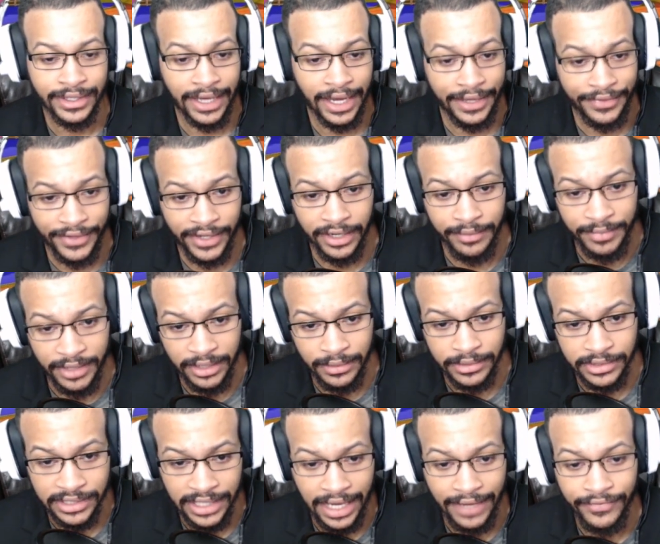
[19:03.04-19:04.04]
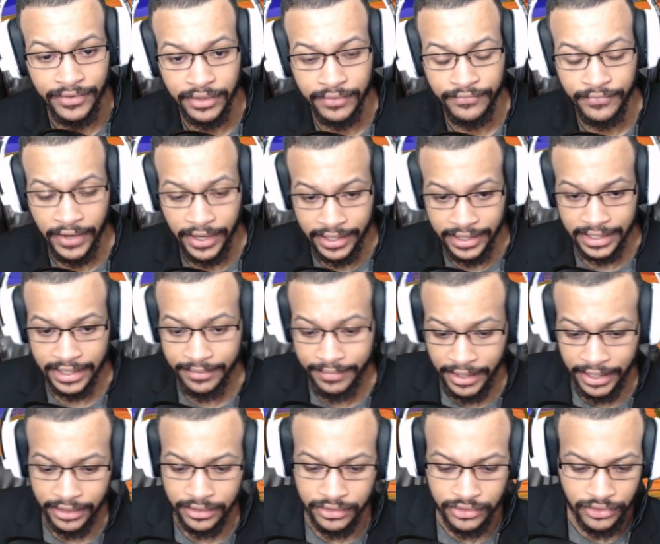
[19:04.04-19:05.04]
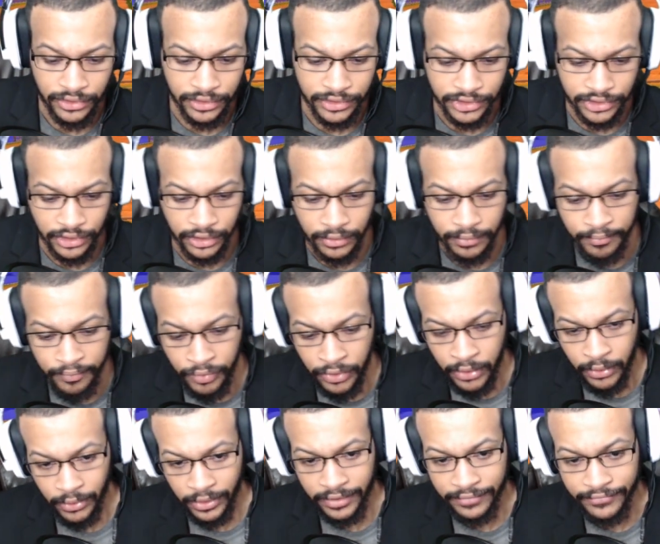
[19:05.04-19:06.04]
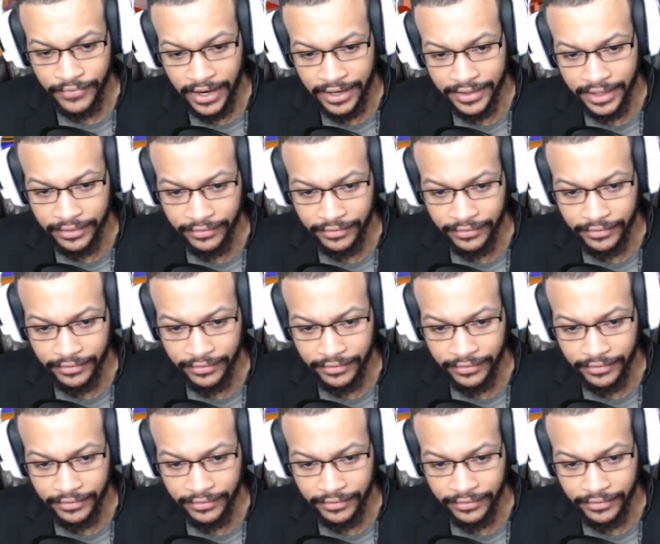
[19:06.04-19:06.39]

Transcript: and then I'd be able to have the fight in my control. So I'm going to fire that